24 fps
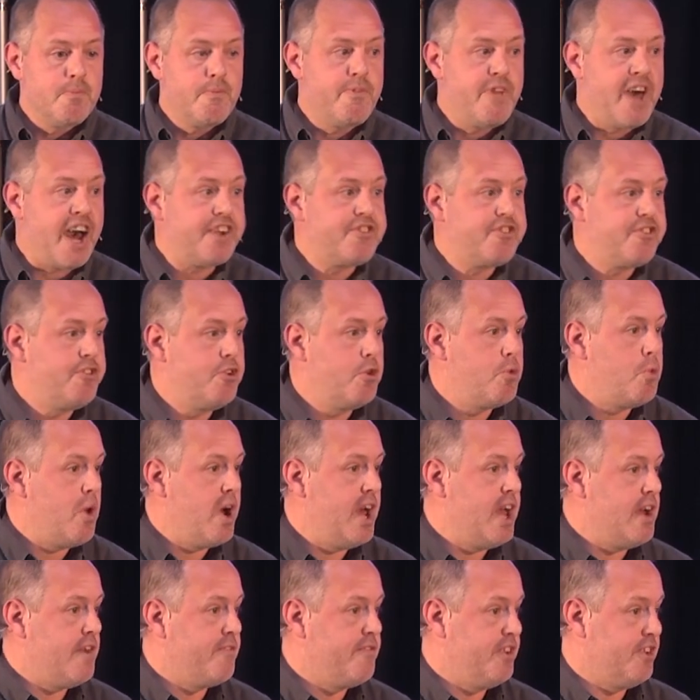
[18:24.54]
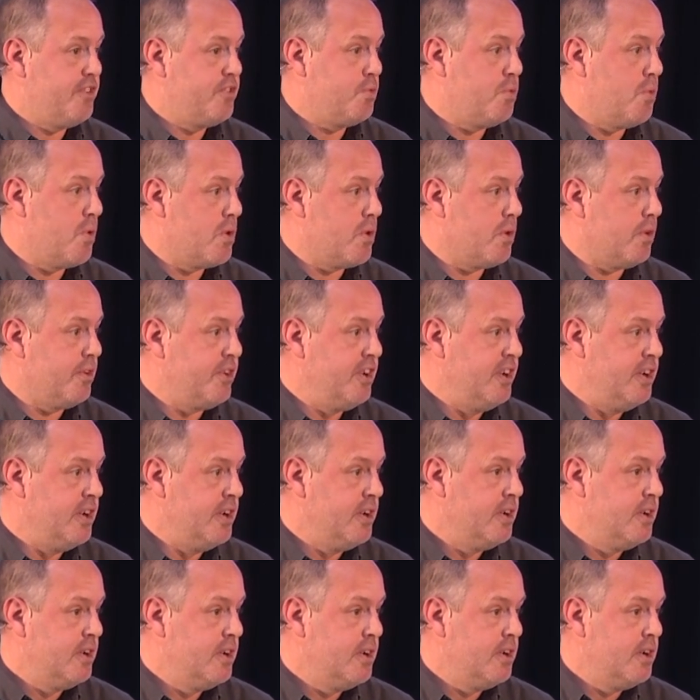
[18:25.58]
That's the way of this world.
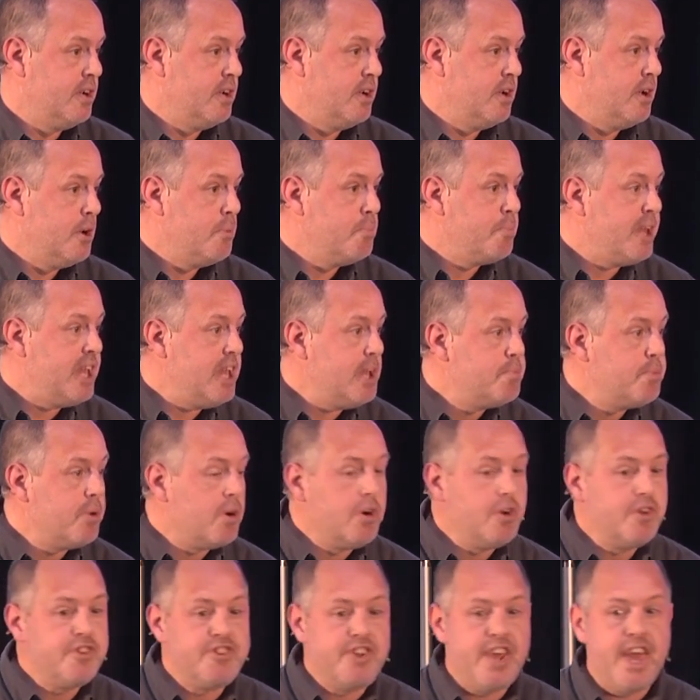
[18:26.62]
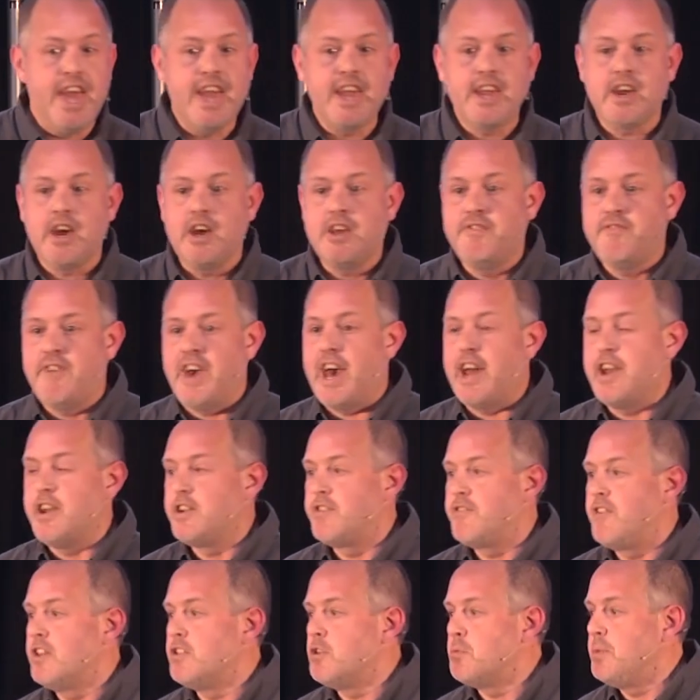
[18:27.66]
People take advantage
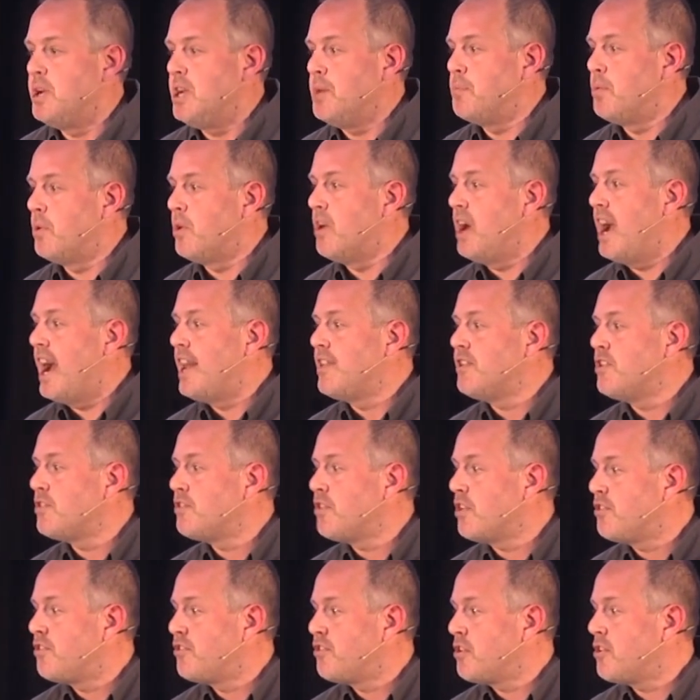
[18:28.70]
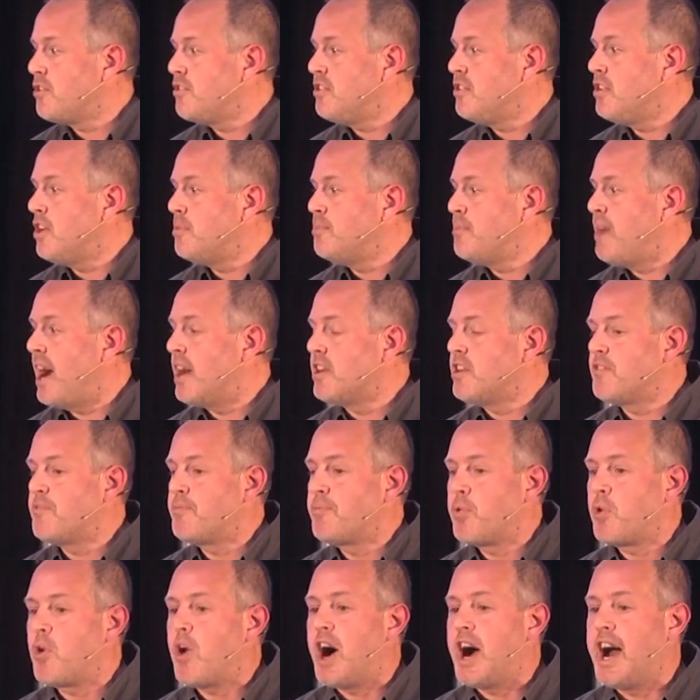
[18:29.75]
of other people, and there's a certain amount
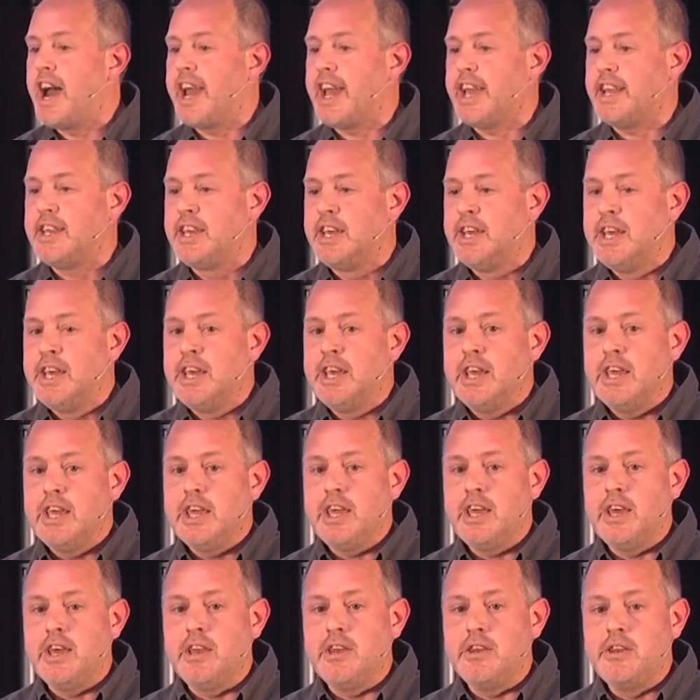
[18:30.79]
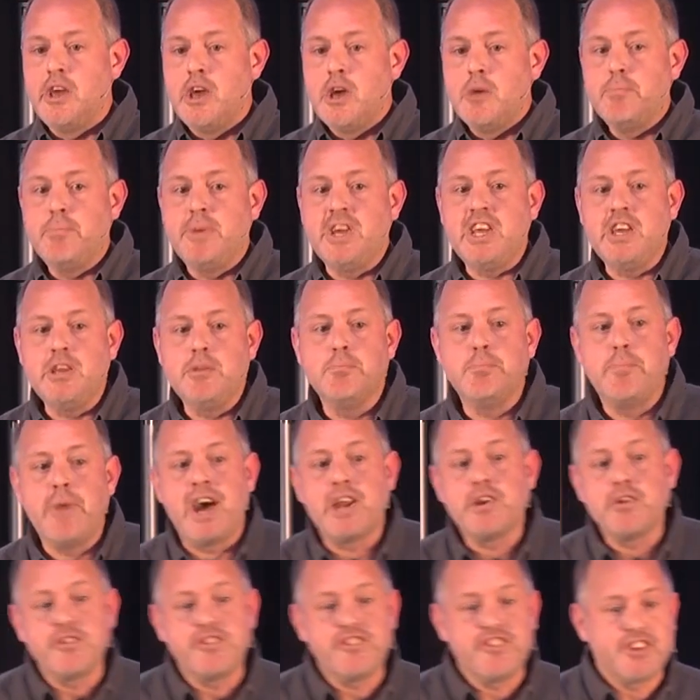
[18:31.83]
of pride in being
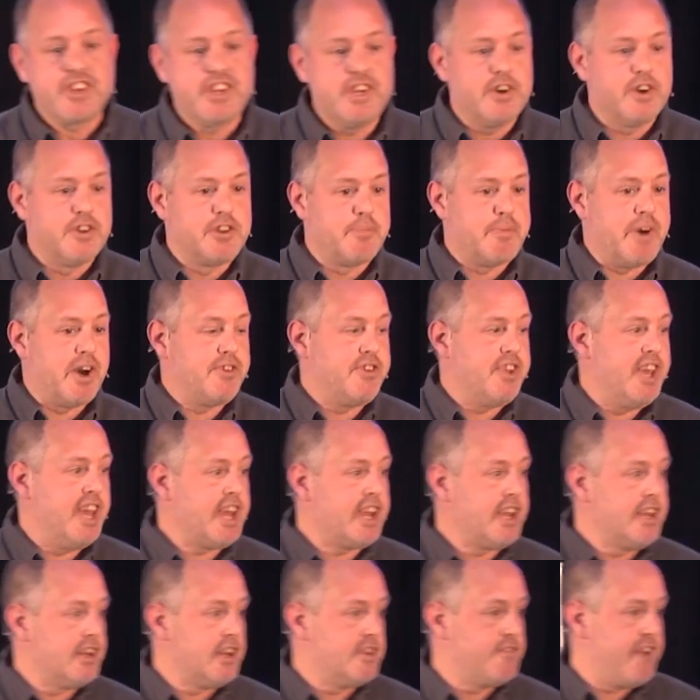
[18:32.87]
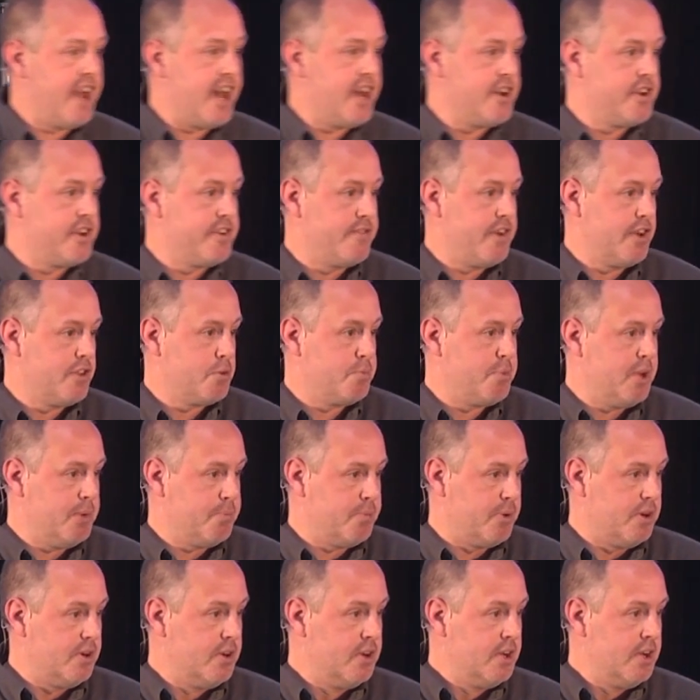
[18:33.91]
better skilled about taking advantage of other
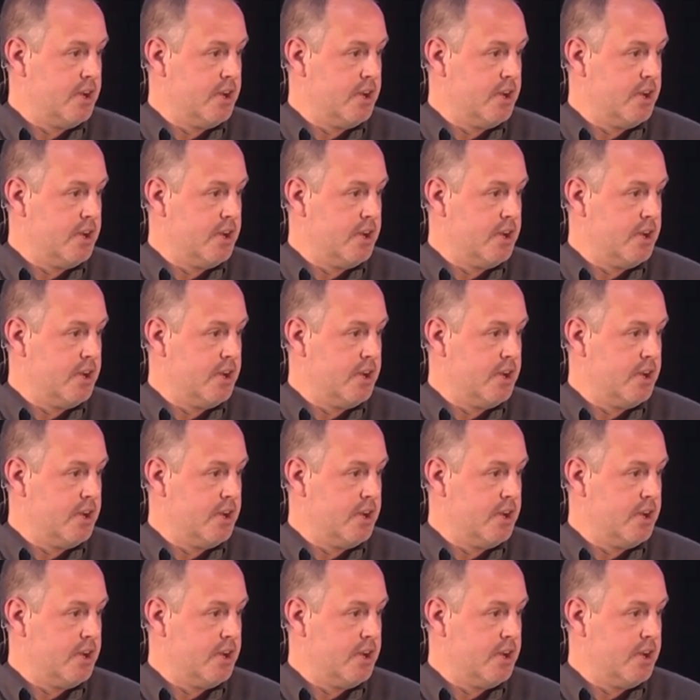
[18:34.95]
people.